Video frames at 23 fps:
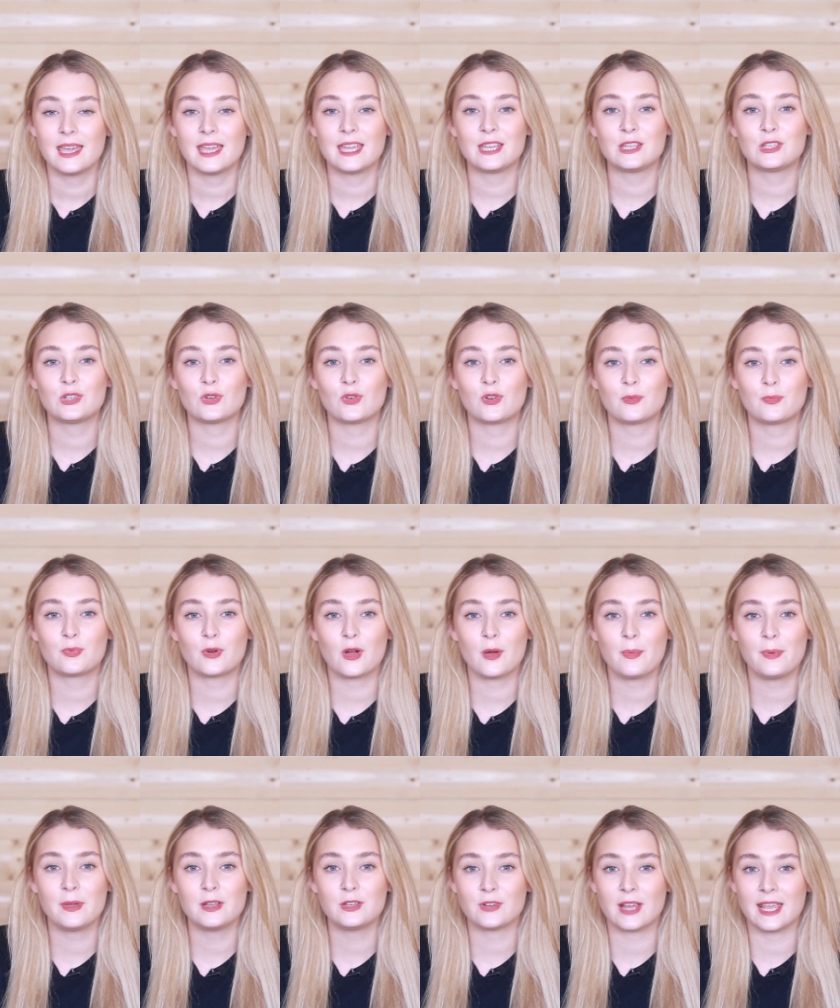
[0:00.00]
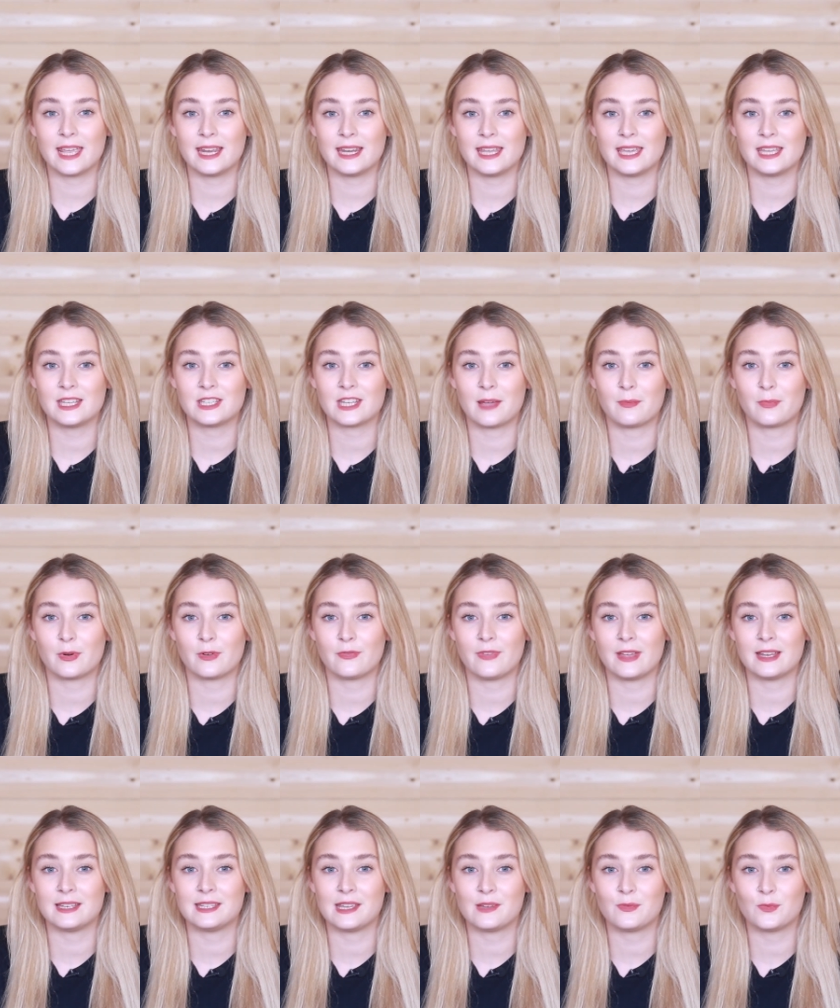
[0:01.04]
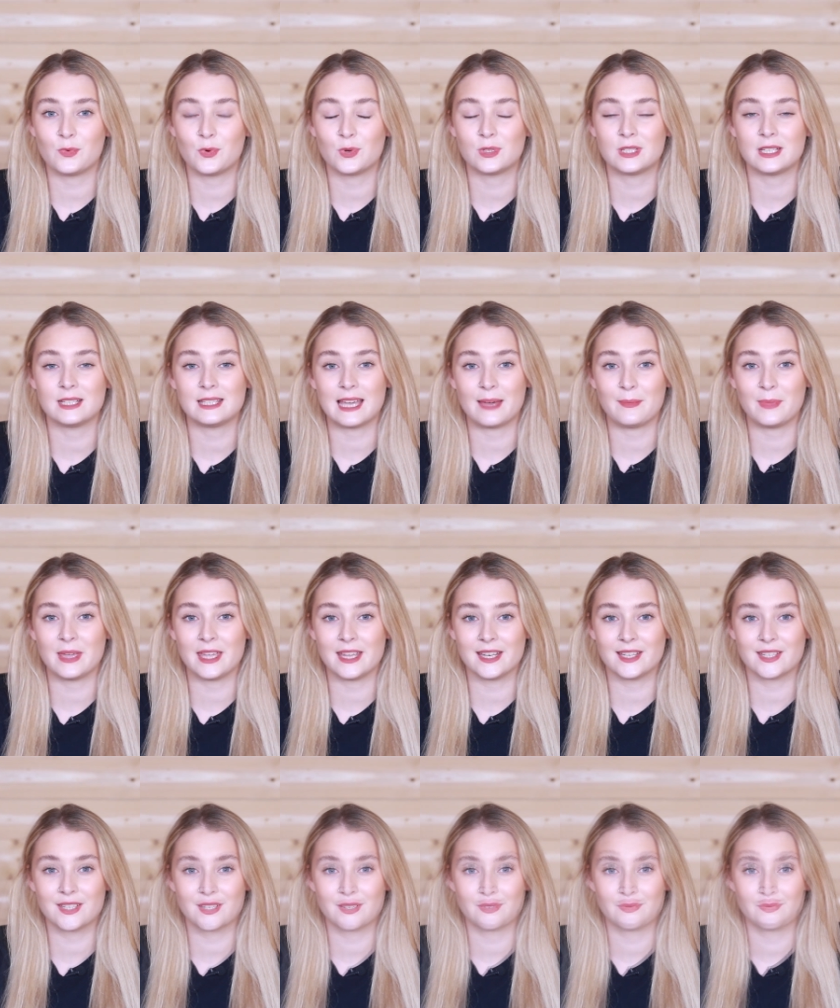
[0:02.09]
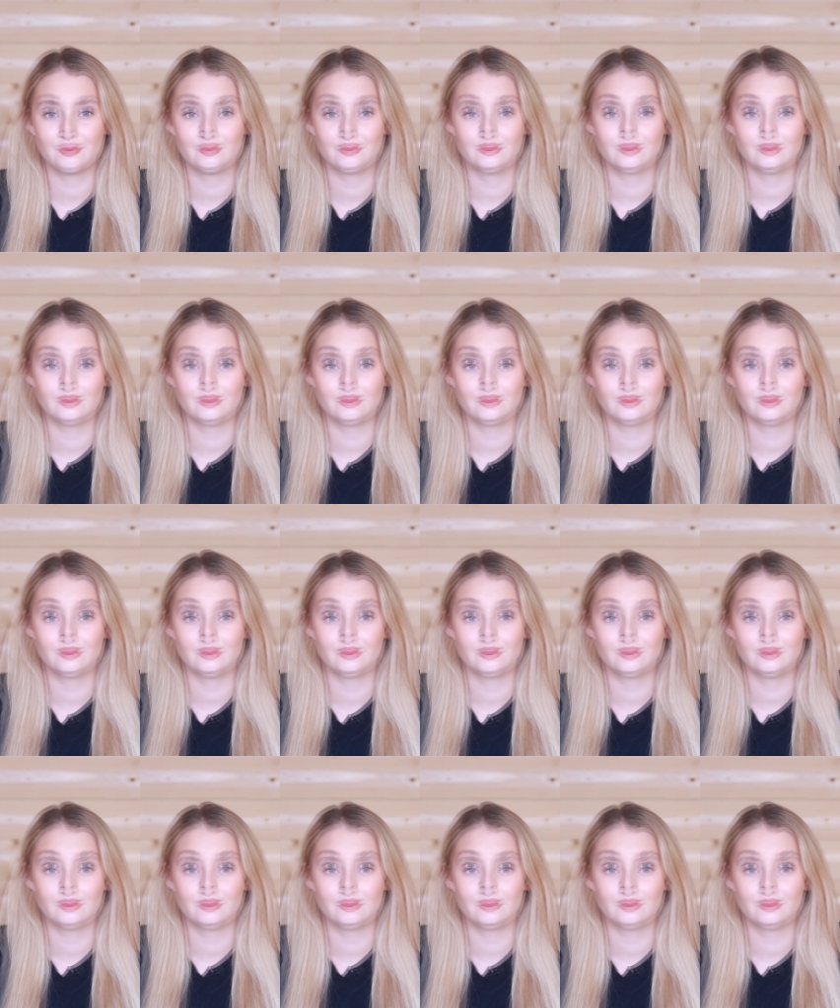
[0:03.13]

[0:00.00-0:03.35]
ensuring proper drainage and preventing water damage.